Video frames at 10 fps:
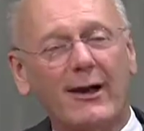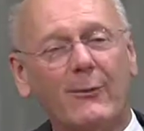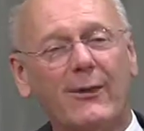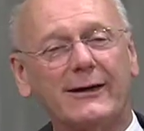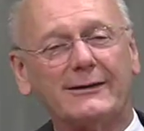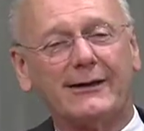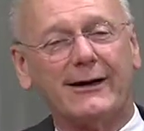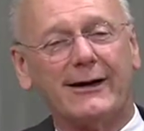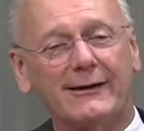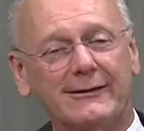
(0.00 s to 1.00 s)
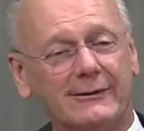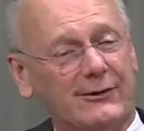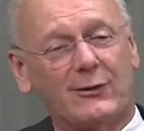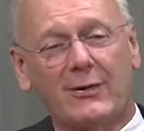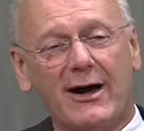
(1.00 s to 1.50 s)
But uh,
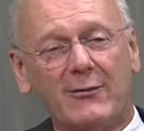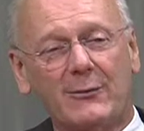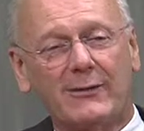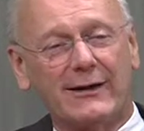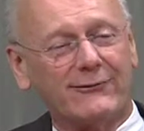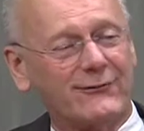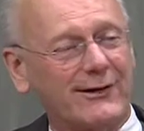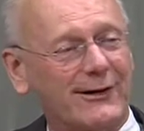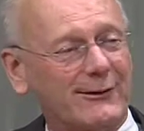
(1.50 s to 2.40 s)
there's a problem if, uh,